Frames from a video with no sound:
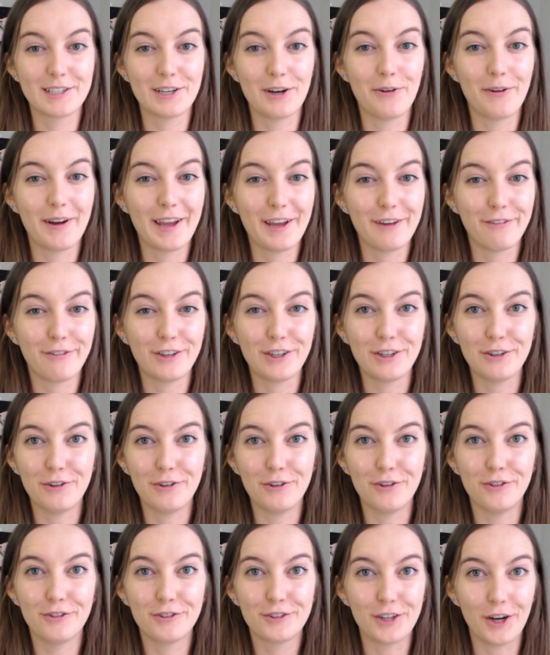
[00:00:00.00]
So if
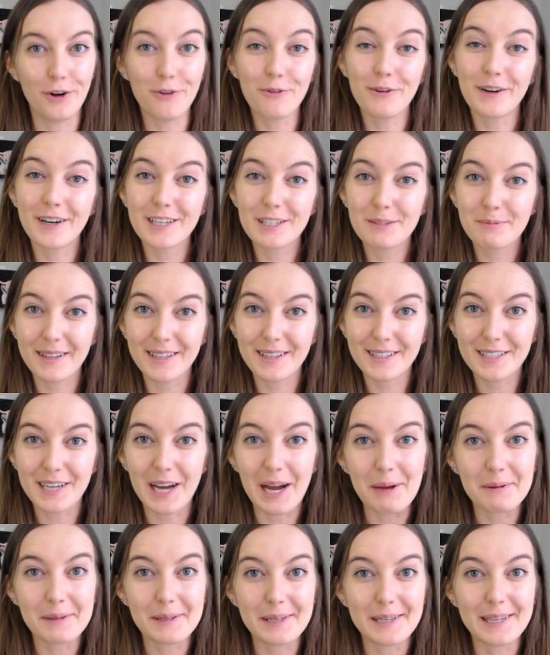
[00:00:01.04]
you don't want to spend the
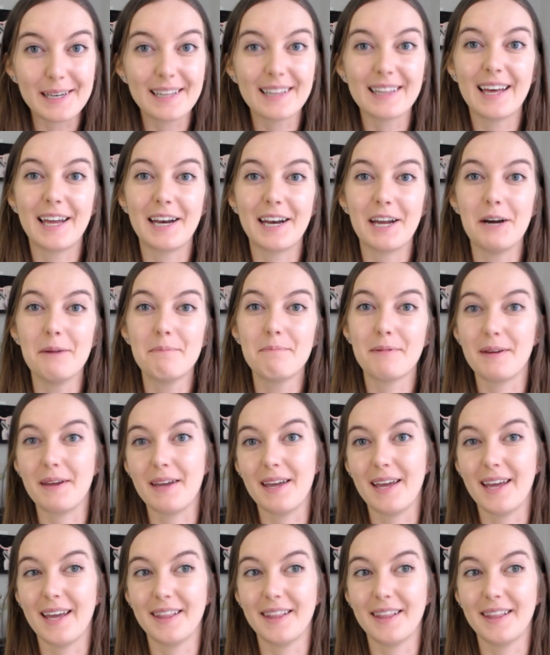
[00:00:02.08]
time cleaning that up,